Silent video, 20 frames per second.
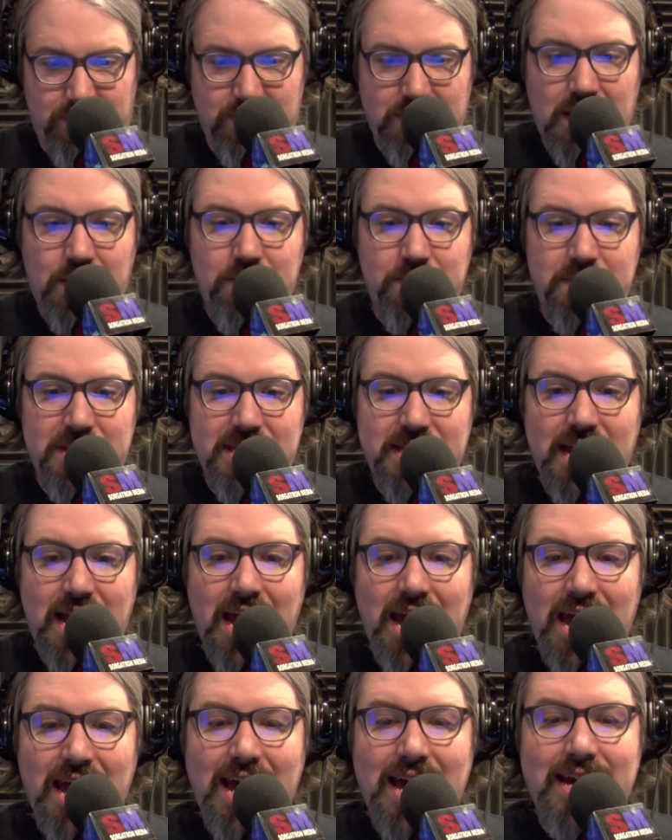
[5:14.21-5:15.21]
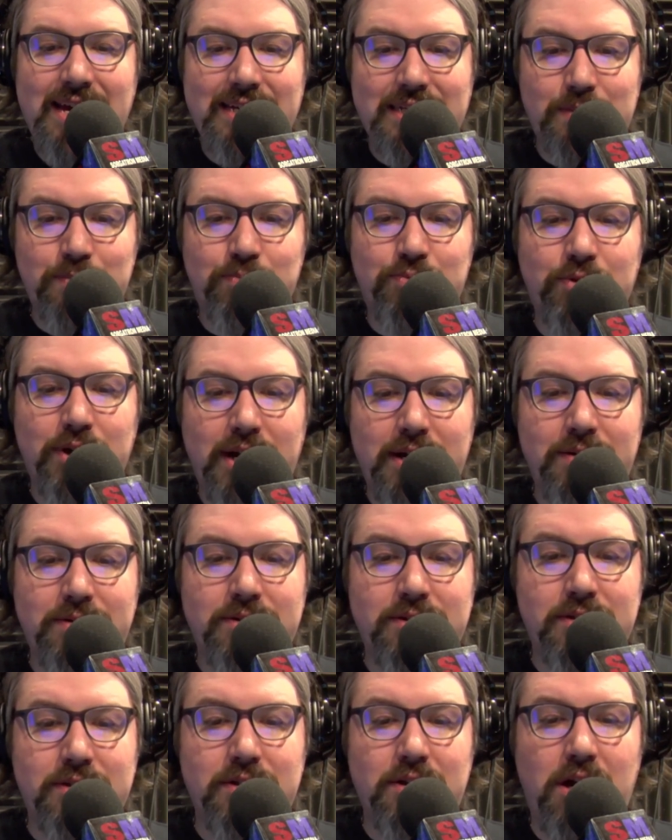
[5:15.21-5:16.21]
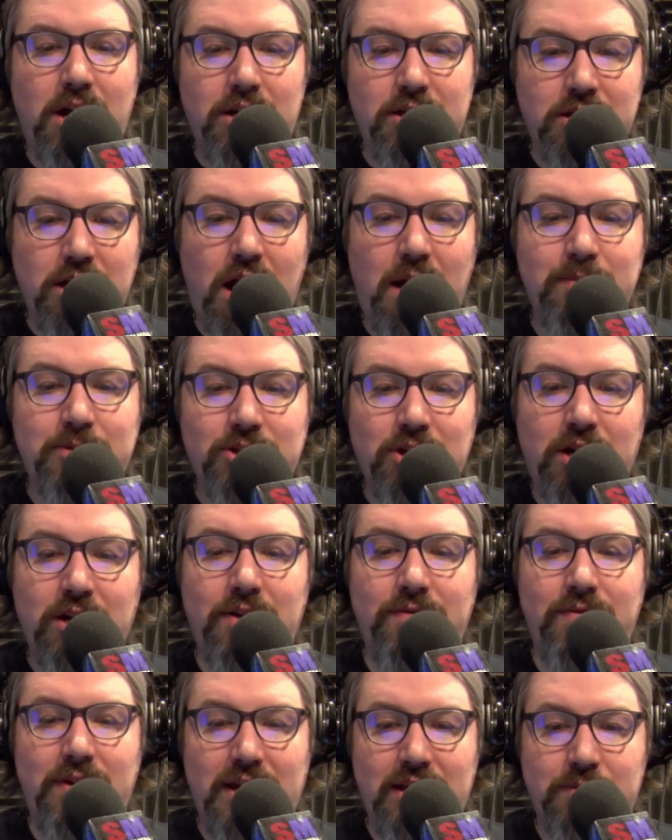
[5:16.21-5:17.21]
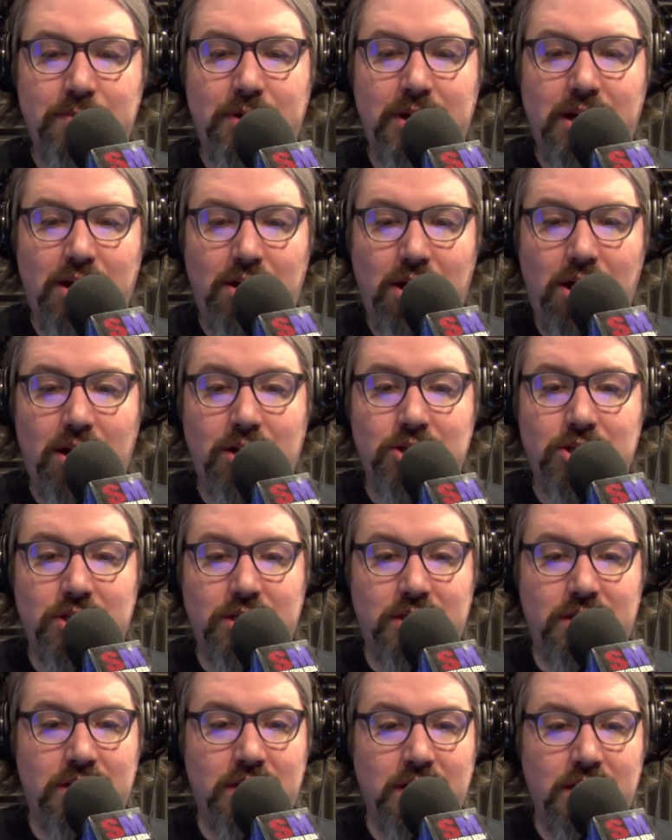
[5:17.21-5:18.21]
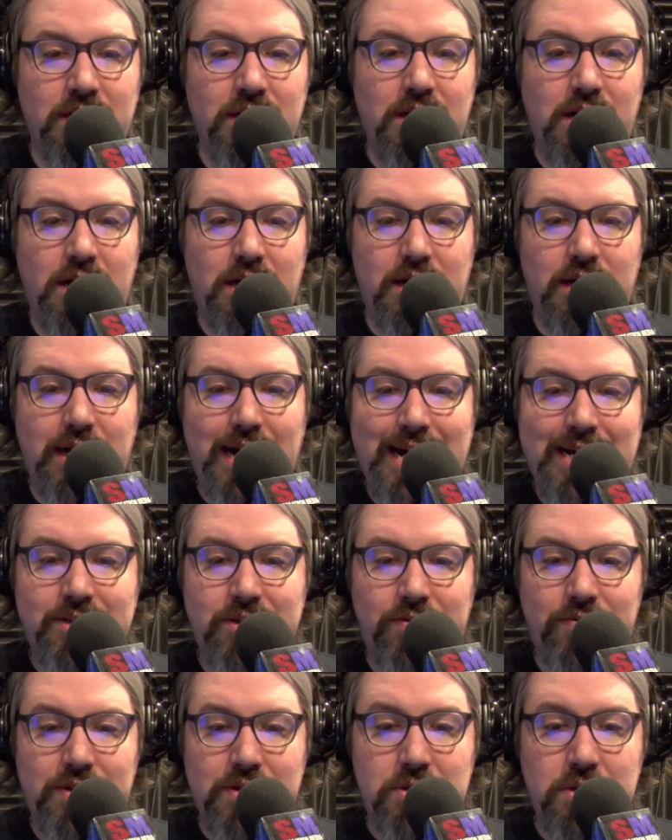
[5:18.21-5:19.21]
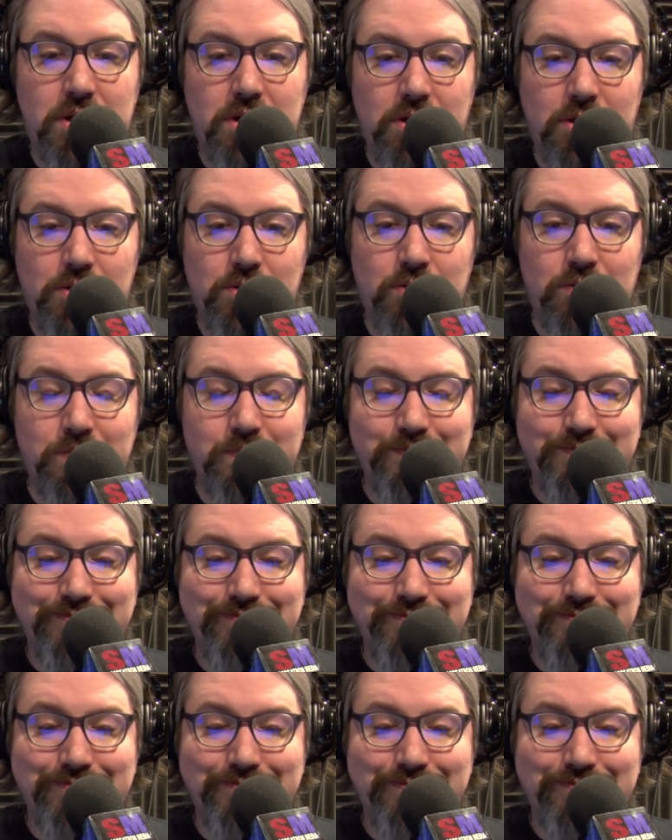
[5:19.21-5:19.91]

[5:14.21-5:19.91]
That would be the highest priced uh, top shot available at auction uh, as of this article.